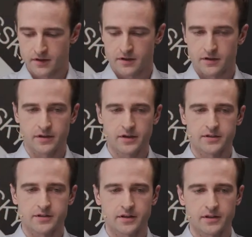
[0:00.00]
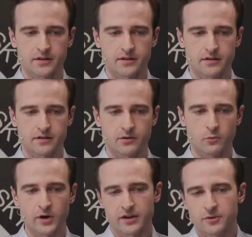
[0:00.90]
Yes, and
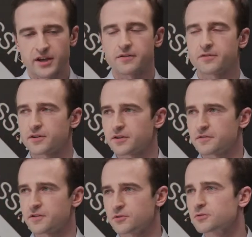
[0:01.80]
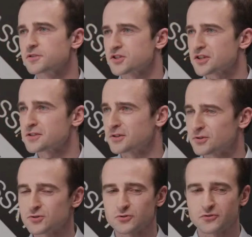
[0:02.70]
why we have the rule in chess that you
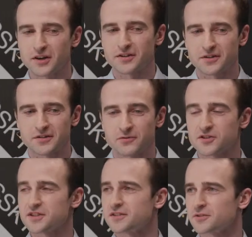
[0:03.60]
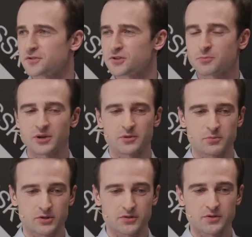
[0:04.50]
should fight for the center with your
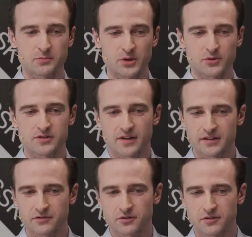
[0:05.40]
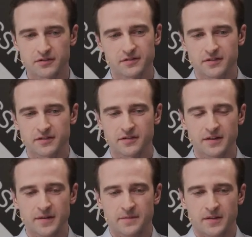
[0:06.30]
pawns? Because later on
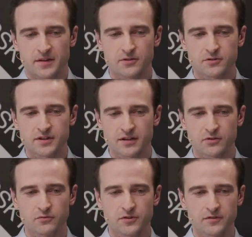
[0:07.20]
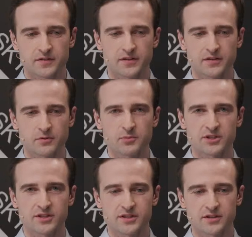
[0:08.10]
you start to feel that your
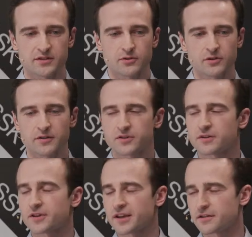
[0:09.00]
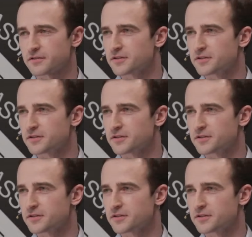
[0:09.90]
pieces don't have enough air.